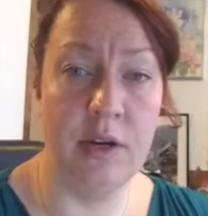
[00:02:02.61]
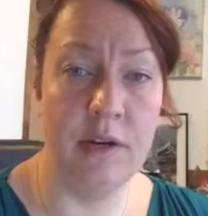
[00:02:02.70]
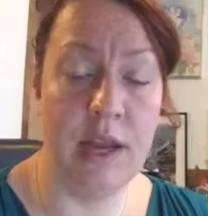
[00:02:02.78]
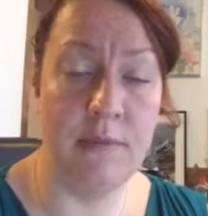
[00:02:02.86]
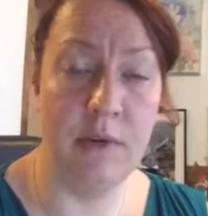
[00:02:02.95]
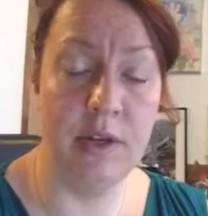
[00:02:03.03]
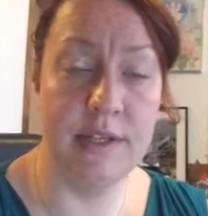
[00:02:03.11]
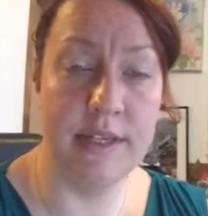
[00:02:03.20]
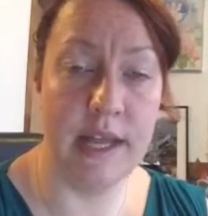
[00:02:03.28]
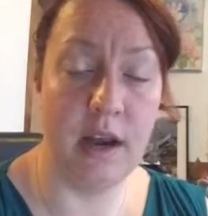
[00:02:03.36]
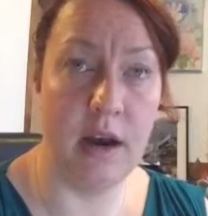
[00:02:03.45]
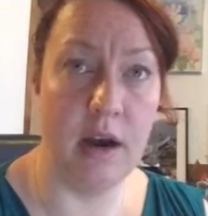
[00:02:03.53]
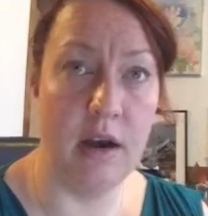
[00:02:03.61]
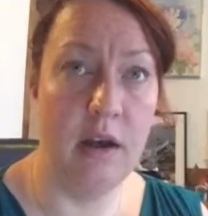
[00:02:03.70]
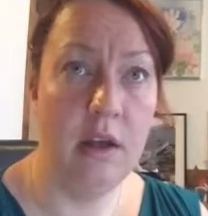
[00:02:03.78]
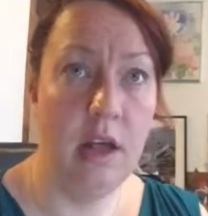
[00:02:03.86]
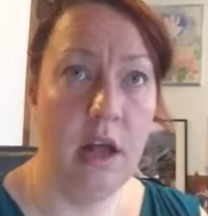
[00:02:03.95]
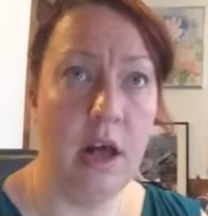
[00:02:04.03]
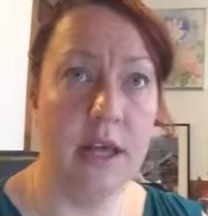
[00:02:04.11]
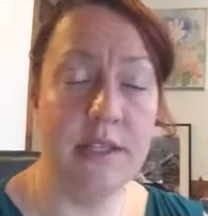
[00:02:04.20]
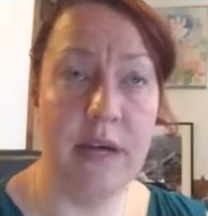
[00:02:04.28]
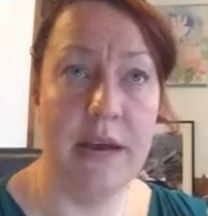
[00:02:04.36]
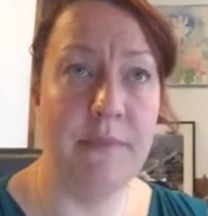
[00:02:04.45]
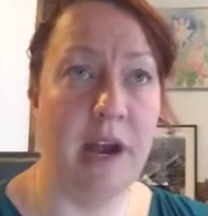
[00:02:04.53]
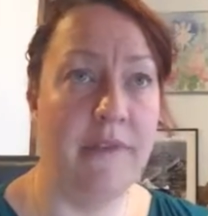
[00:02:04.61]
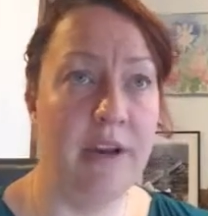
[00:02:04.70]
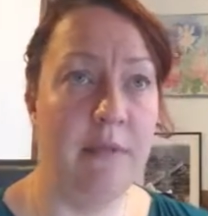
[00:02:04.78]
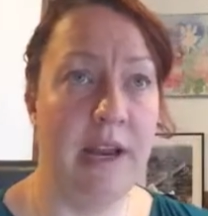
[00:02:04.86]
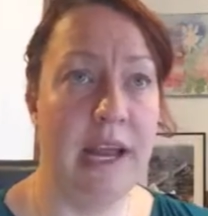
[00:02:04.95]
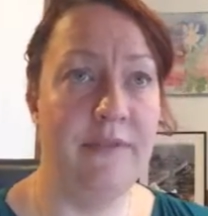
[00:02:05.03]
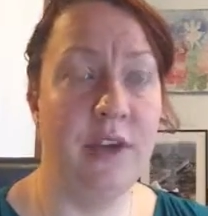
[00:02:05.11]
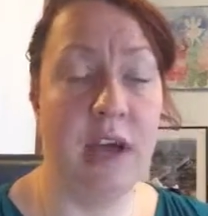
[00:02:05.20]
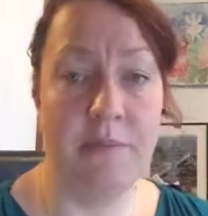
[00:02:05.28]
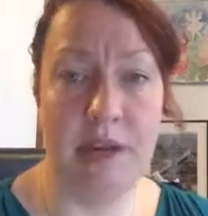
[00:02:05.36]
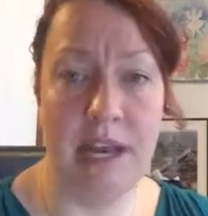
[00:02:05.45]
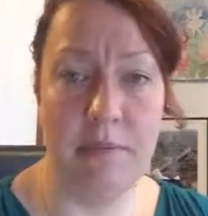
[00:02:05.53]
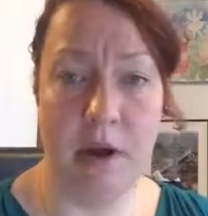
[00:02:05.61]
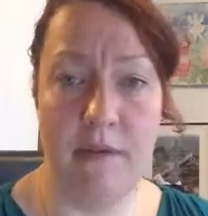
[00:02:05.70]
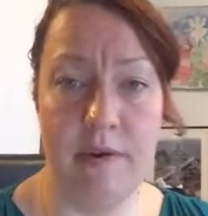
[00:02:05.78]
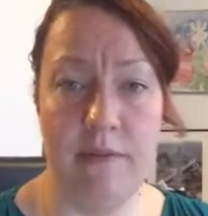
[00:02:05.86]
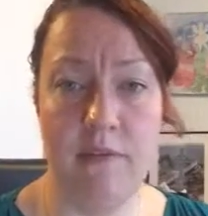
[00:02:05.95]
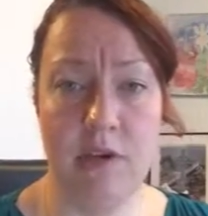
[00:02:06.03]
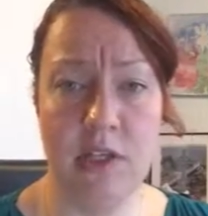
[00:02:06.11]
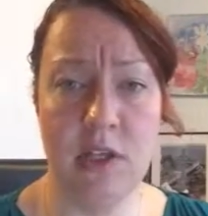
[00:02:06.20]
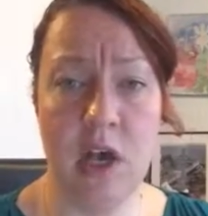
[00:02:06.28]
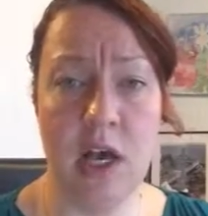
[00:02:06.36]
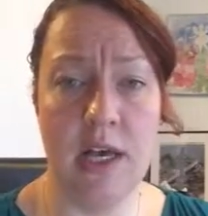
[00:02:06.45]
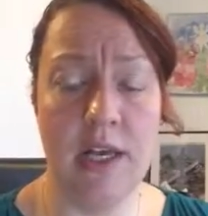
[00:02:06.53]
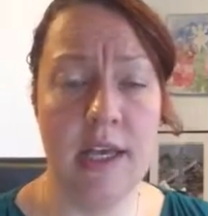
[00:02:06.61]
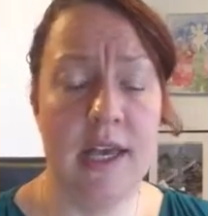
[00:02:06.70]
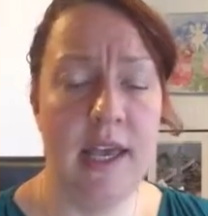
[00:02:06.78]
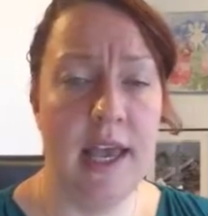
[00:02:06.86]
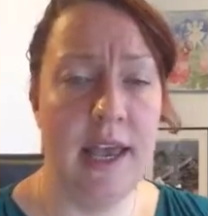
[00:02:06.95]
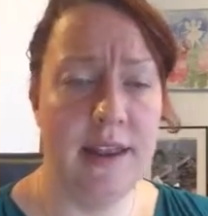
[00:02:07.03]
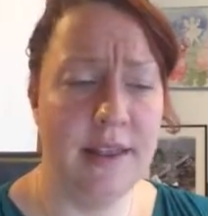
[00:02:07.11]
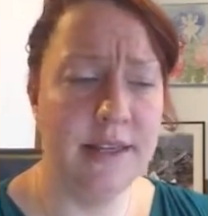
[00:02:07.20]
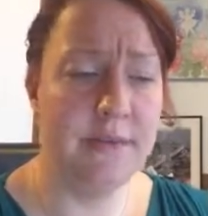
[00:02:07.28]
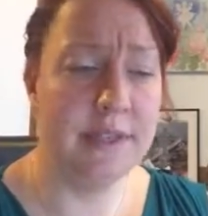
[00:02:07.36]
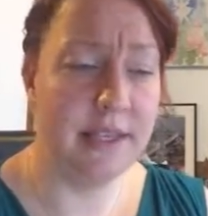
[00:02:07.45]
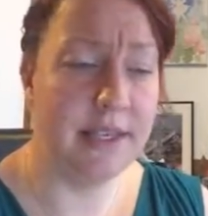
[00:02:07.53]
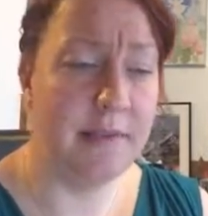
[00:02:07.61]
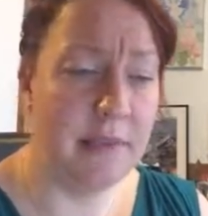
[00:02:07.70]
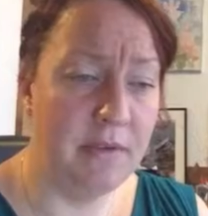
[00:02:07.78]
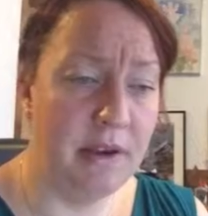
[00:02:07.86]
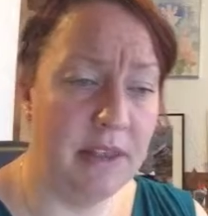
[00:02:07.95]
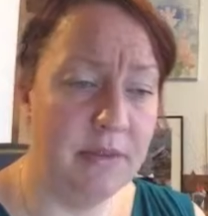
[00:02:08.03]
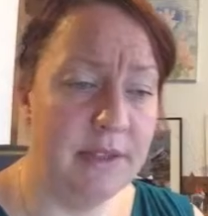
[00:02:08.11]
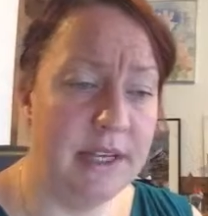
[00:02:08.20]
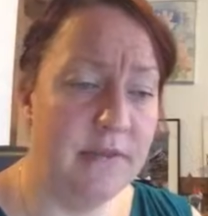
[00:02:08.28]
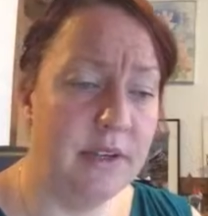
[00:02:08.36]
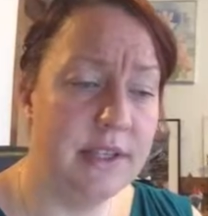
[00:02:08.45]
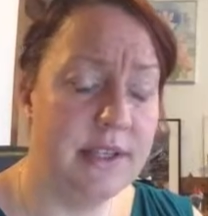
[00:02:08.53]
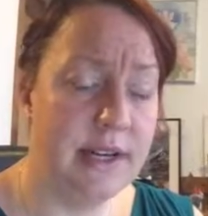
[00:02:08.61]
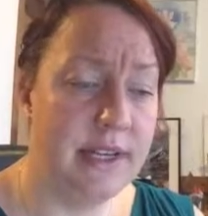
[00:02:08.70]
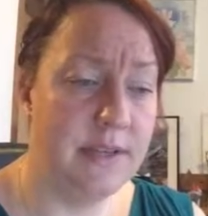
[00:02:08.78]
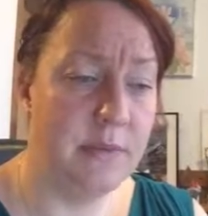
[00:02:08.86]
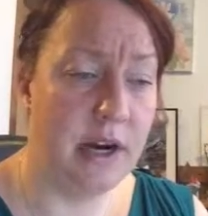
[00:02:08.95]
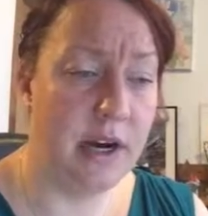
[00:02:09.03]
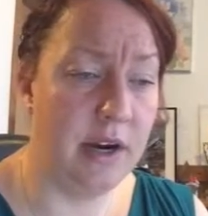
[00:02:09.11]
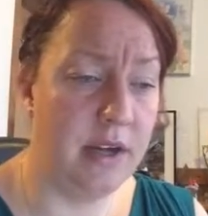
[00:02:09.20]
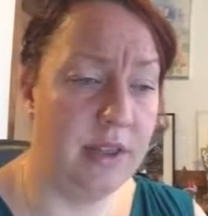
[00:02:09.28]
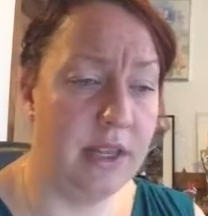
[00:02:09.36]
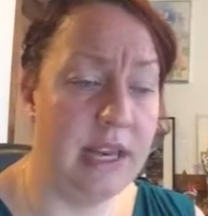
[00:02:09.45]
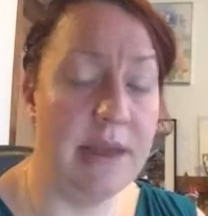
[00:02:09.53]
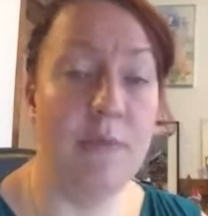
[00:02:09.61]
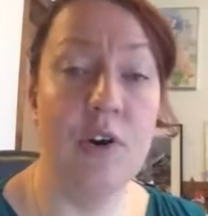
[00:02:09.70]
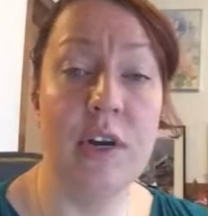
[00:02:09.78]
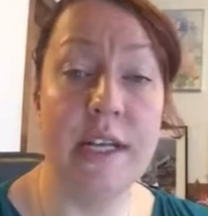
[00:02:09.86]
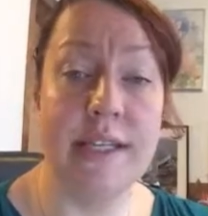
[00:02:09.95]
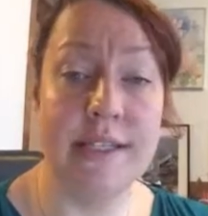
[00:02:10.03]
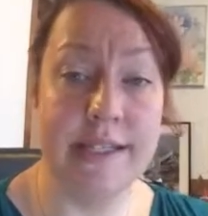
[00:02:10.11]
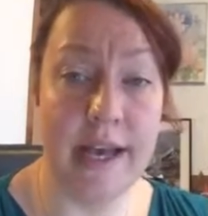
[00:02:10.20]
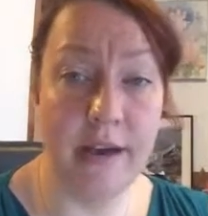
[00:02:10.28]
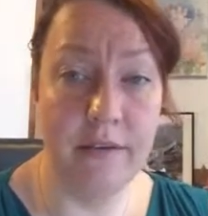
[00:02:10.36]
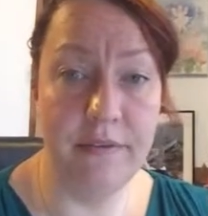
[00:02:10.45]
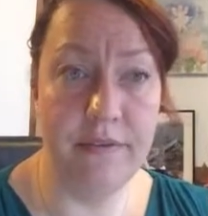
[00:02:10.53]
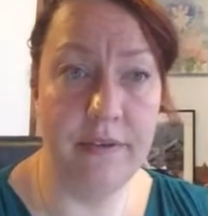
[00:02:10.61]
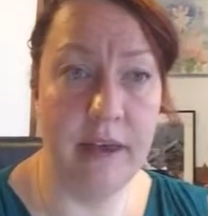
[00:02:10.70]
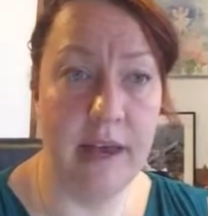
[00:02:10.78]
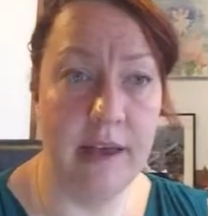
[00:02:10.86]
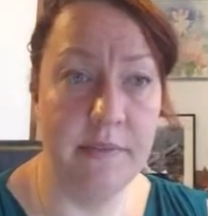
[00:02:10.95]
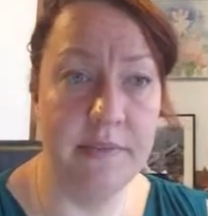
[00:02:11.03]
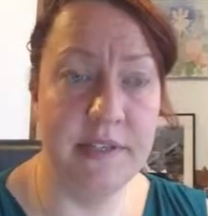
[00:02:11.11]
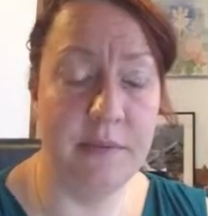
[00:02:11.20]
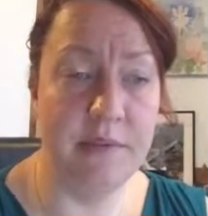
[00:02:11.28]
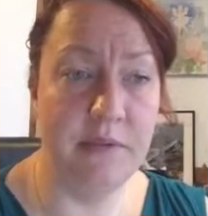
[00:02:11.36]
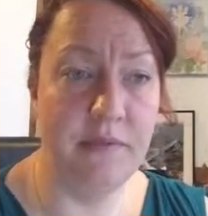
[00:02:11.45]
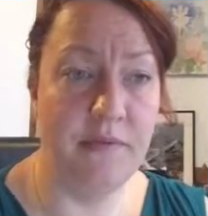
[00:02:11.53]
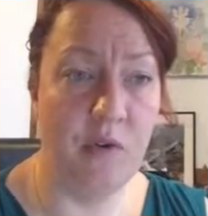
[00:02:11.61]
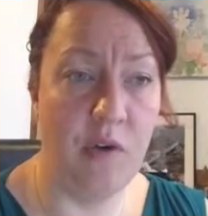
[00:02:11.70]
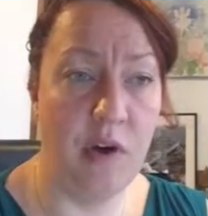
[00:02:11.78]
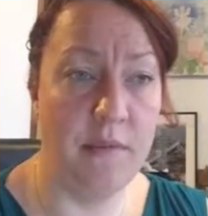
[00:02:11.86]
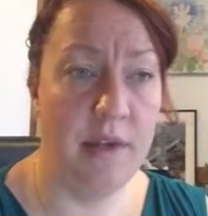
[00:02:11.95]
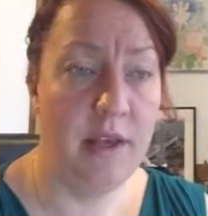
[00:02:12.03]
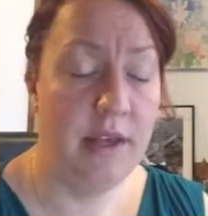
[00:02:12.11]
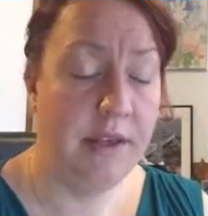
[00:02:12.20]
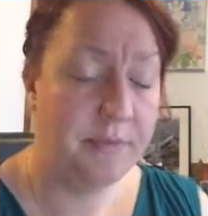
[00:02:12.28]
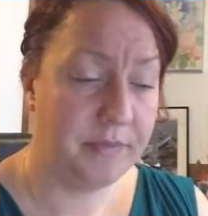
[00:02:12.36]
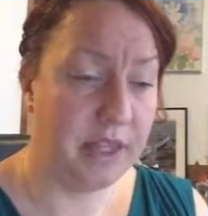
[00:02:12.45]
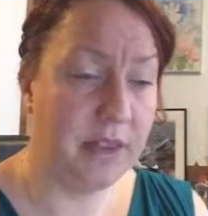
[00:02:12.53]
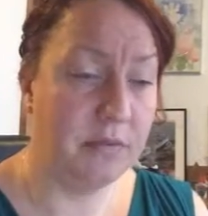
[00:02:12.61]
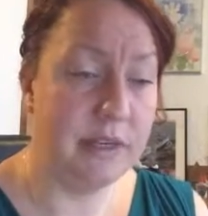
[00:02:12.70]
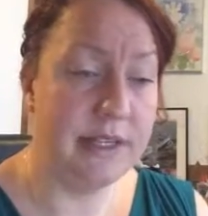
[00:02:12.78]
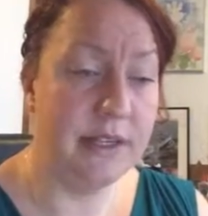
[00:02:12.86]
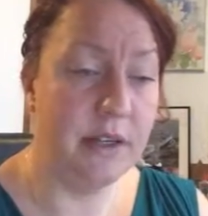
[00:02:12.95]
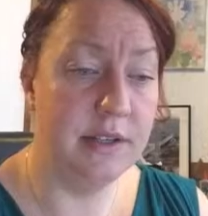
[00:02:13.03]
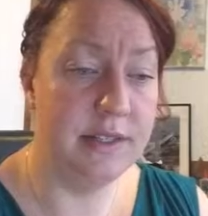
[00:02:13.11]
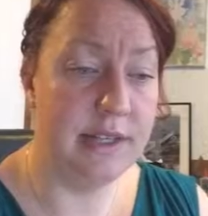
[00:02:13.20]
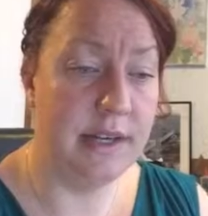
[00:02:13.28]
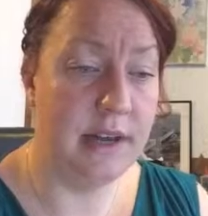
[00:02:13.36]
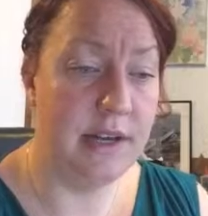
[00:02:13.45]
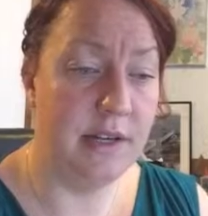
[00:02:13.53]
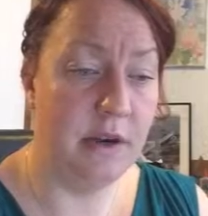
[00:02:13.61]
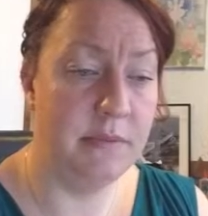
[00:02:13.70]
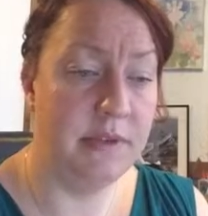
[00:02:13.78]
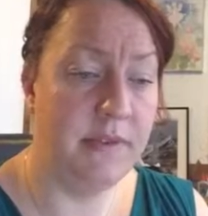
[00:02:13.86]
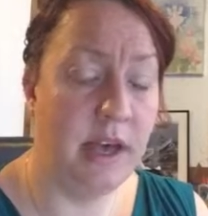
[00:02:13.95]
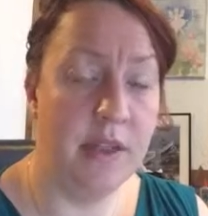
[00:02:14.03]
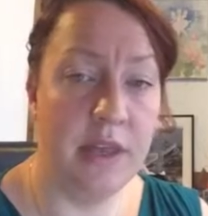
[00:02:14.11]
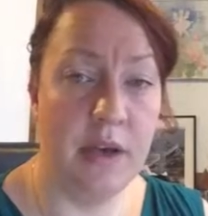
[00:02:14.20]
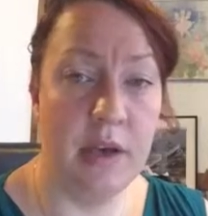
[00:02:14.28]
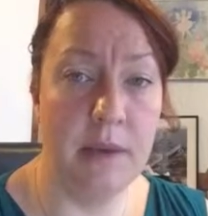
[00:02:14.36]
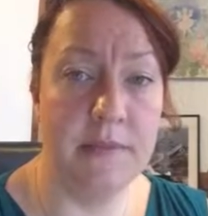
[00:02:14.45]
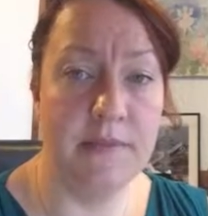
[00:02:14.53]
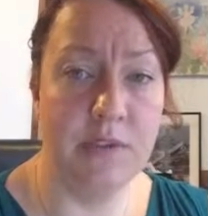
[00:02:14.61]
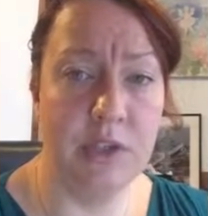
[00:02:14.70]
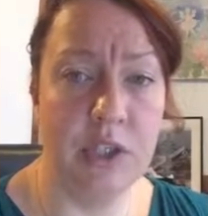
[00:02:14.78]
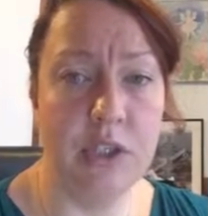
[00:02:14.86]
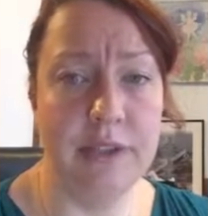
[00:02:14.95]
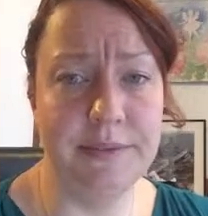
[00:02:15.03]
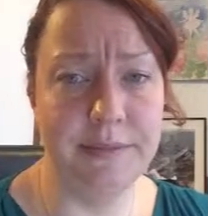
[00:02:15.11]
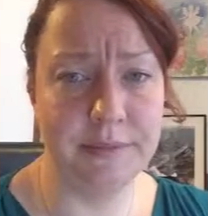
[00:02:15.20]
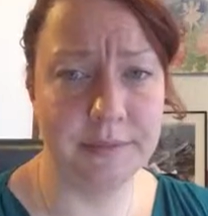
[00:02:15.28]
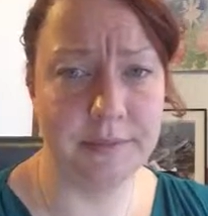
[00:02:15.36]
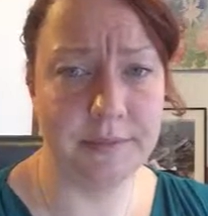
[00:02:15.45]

neighborhoods that are also high poverty but have not been high poverty for as long. And this was a theme that ran through several studies where the neighborhood itself seems to inform the results in terms of health outcomes for children.